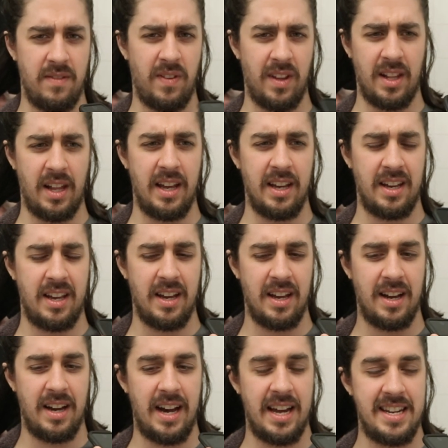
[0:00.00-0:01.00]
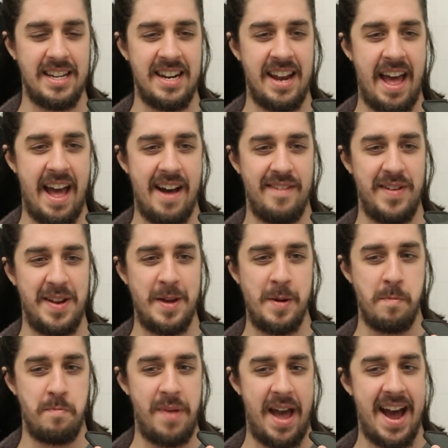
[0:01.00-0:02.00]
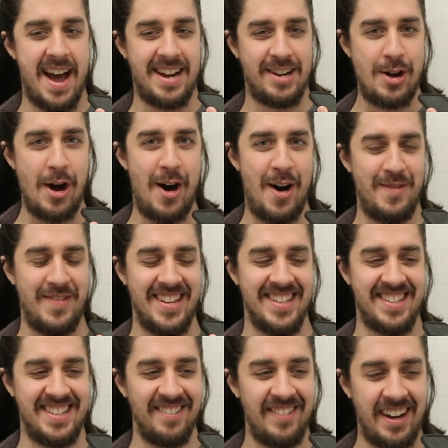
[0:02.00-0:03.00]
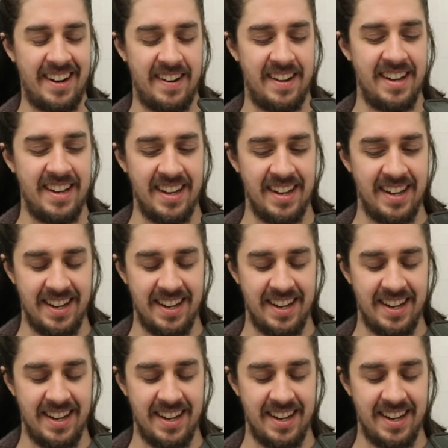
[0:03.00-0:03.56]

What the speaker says: I feel like I didn't have any bad comments about it.